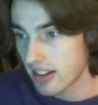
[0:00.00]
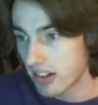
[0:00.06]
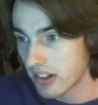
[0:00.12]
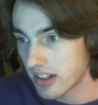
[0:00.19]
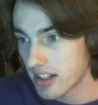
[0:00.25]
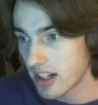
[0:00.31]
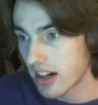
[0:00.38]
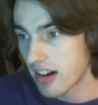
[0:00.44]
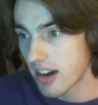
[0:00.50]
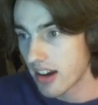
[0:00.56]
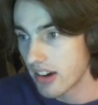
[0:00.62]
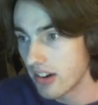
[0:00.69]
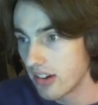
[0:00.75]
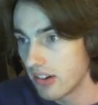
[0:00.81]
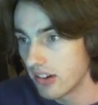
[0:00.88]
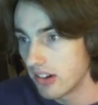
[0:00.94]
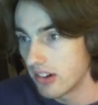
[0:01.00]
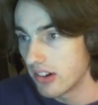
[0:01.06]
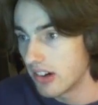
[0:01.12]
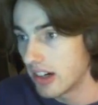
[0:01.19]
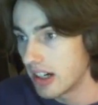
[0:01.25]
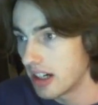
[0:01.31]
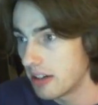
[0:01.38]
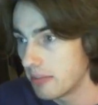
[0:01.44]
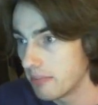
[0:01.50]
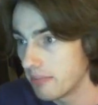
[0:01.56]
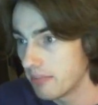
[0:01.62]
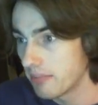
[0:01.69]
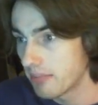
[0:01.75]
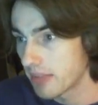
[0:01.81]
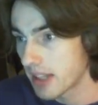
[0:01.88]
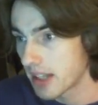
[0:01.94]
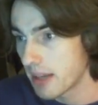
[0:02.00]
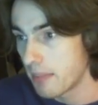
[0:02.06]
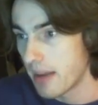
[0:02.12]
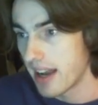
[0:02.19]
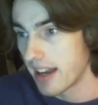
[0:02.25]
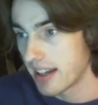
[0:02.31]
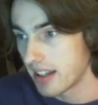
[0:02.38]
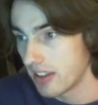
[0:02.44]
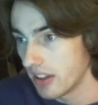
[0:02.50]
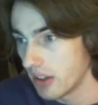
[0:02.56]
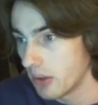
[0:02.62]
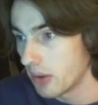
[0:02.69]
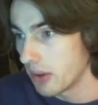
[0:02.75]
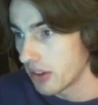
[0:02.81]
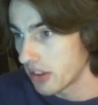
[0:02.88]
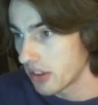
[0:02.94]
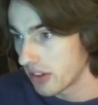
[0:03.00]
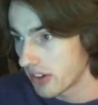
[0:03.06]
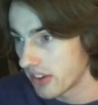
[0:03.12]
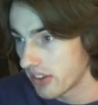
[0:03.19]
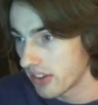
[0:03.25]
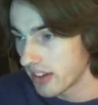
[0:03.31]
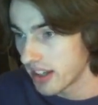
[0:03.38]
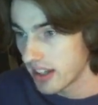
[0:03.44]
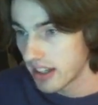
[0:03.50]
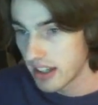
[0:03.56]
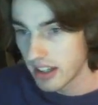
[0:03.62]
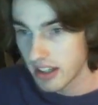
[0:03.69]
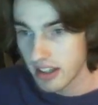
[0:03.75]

Ontario or Quebec in the north, honestly.